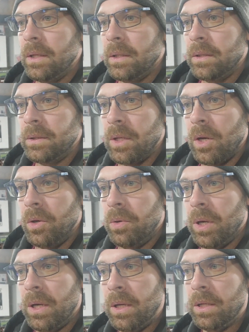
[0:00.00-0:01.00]
So,
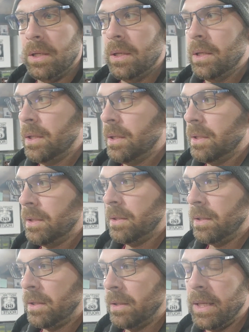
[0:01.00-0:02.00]

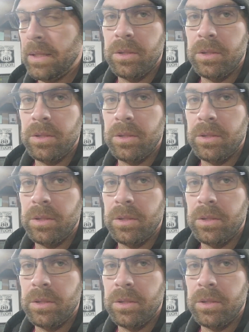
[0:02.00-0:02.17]
get the